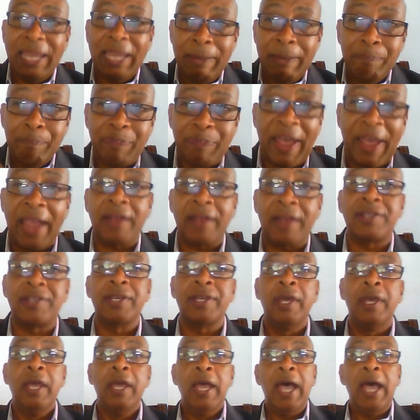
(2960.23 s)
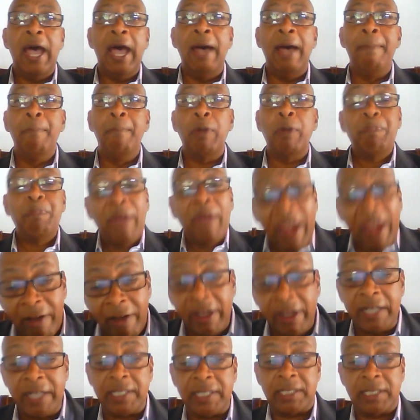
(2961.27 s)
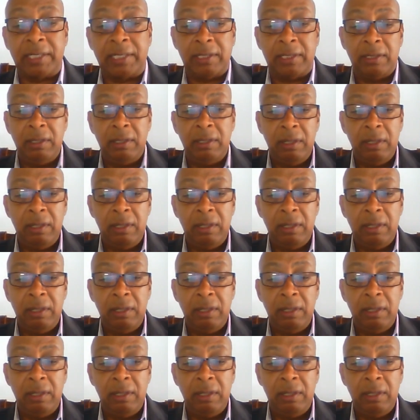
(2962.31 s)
impact. But parents,